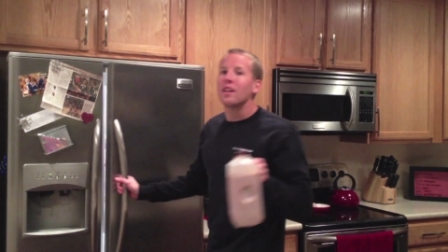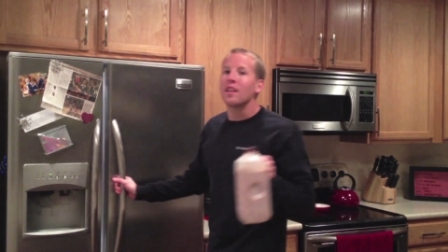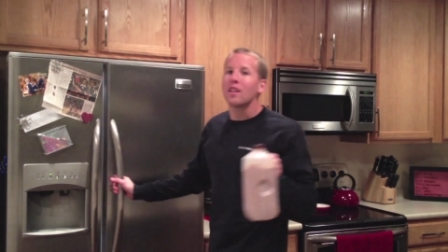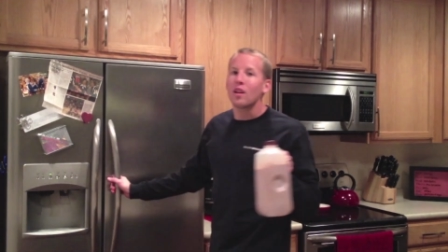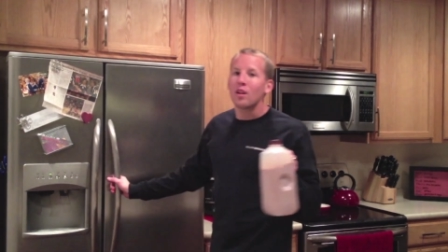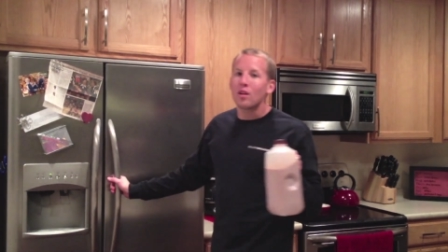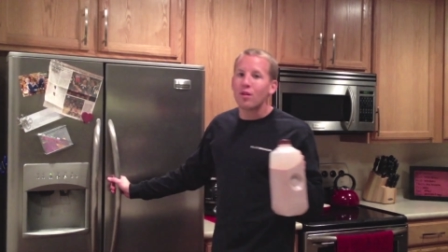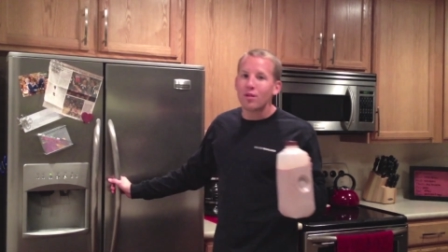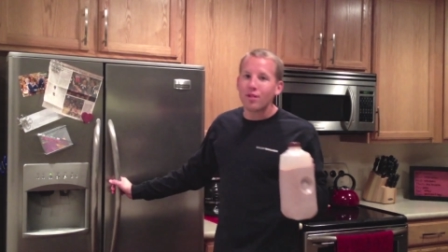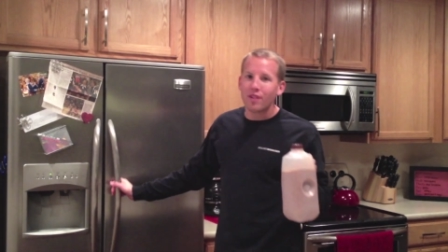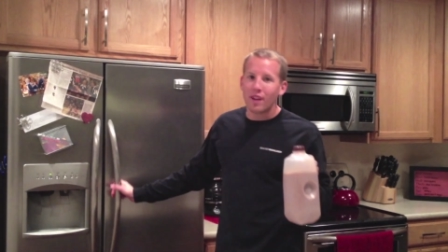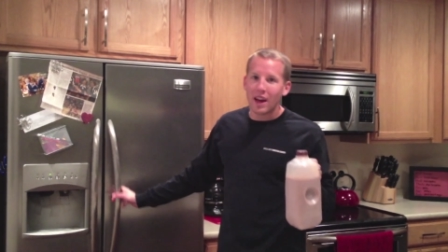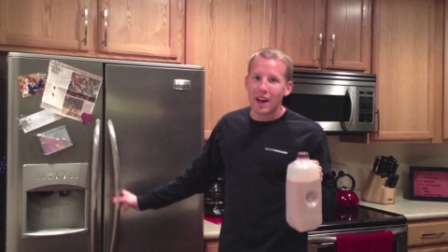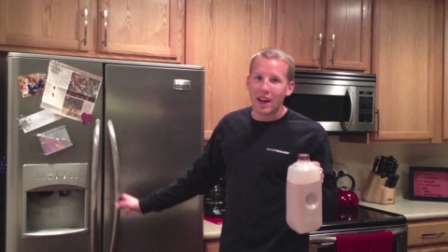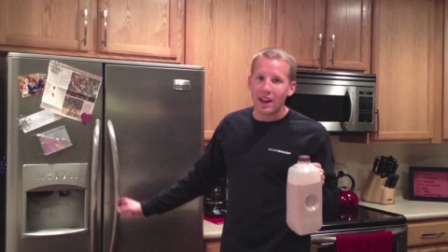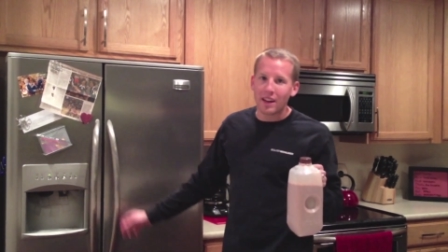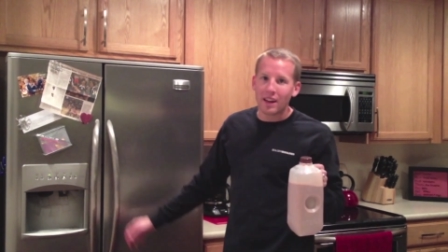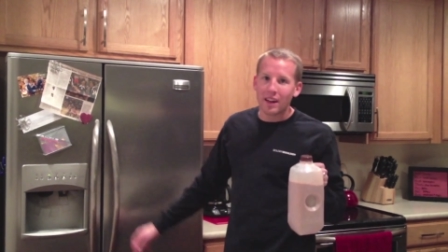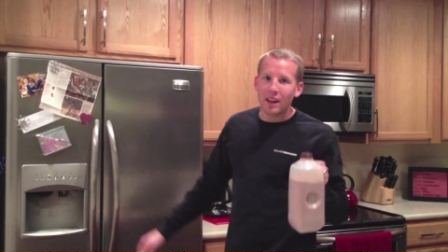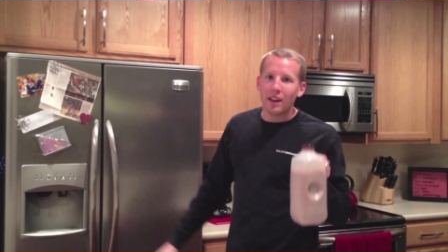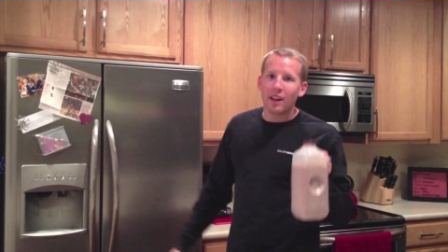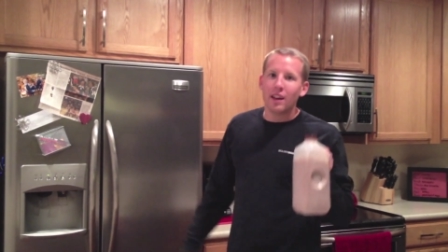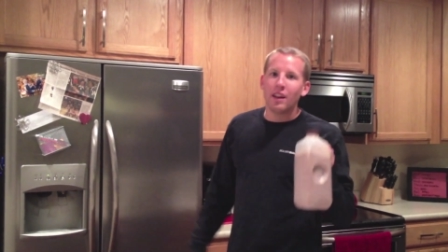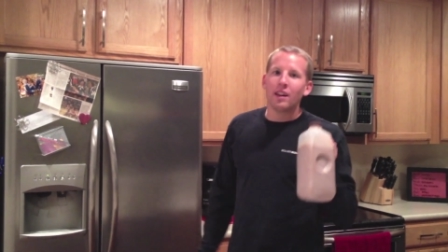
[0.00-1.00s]
low fat
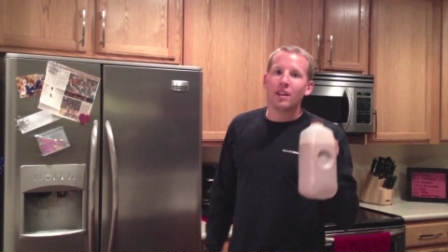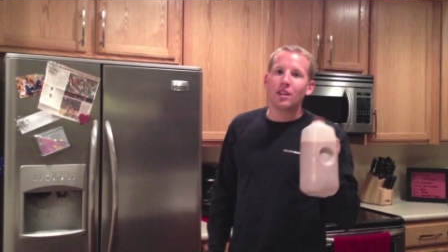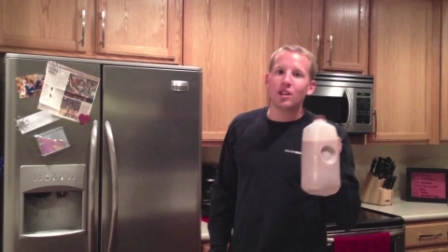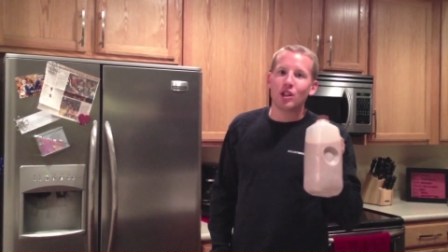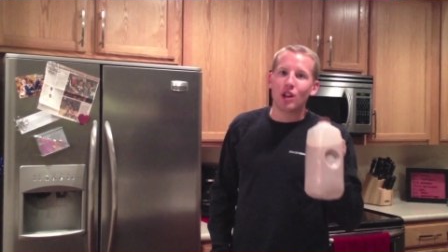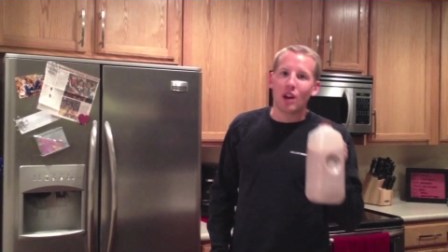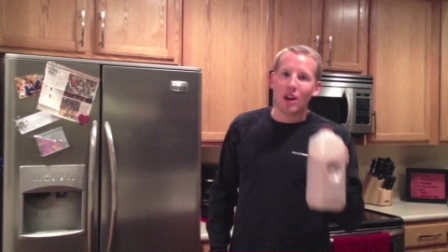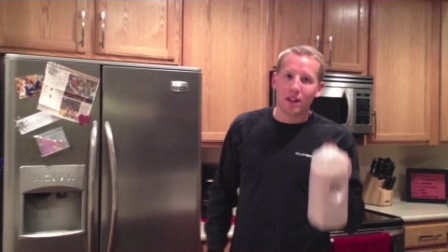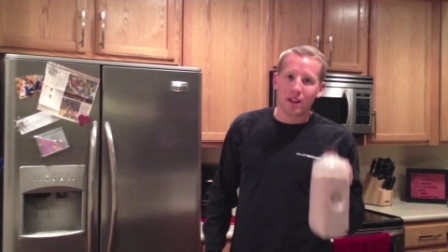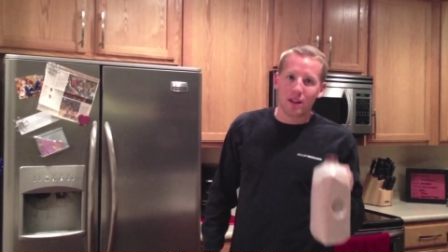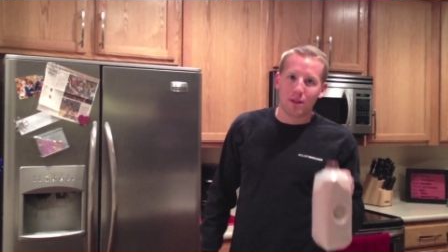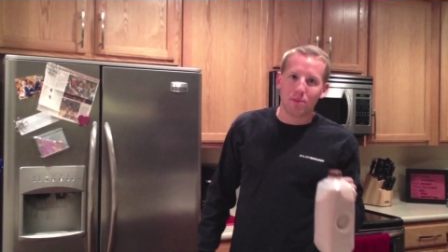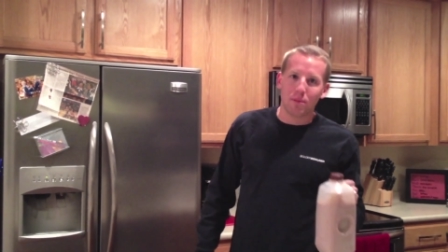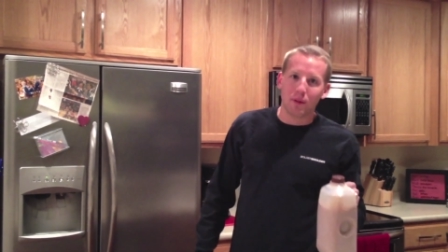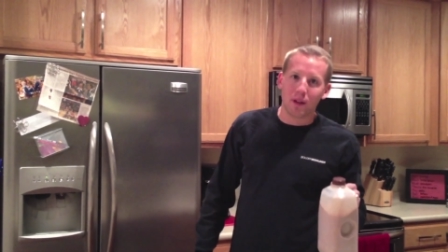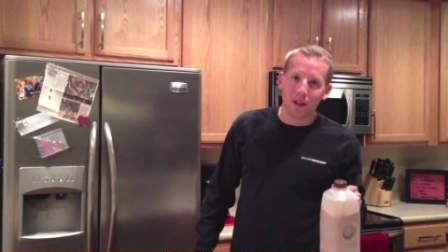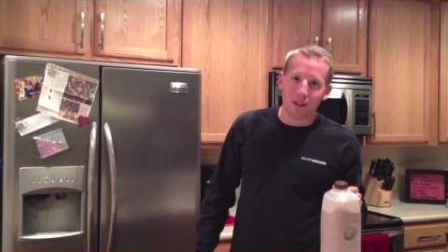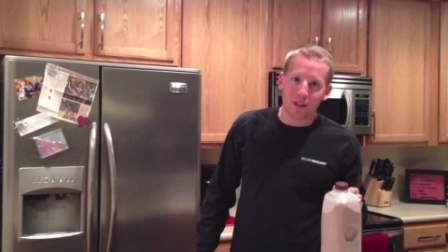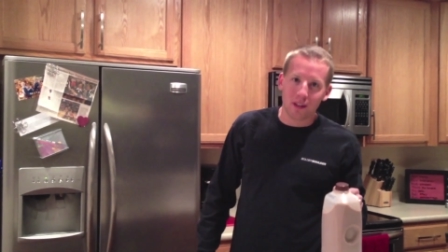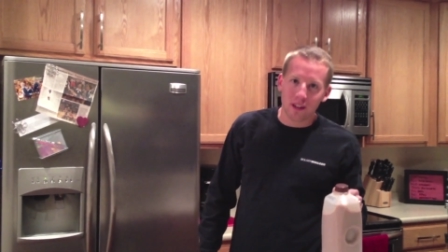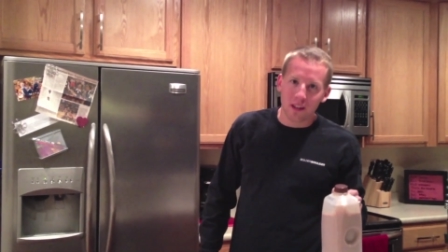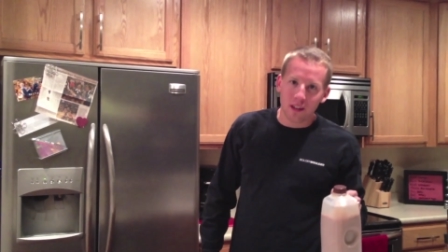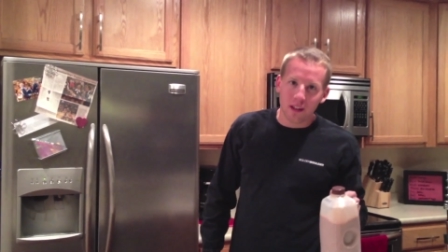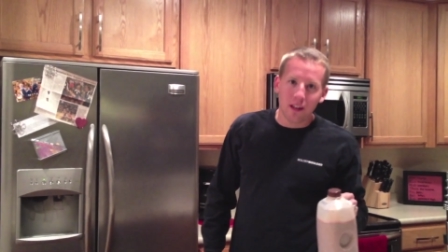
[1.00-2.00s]
chocolate
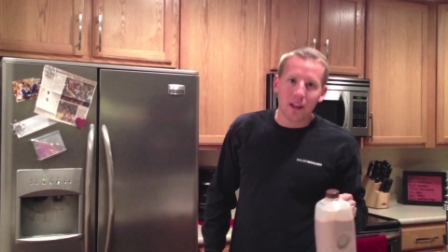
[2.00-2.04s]
milk.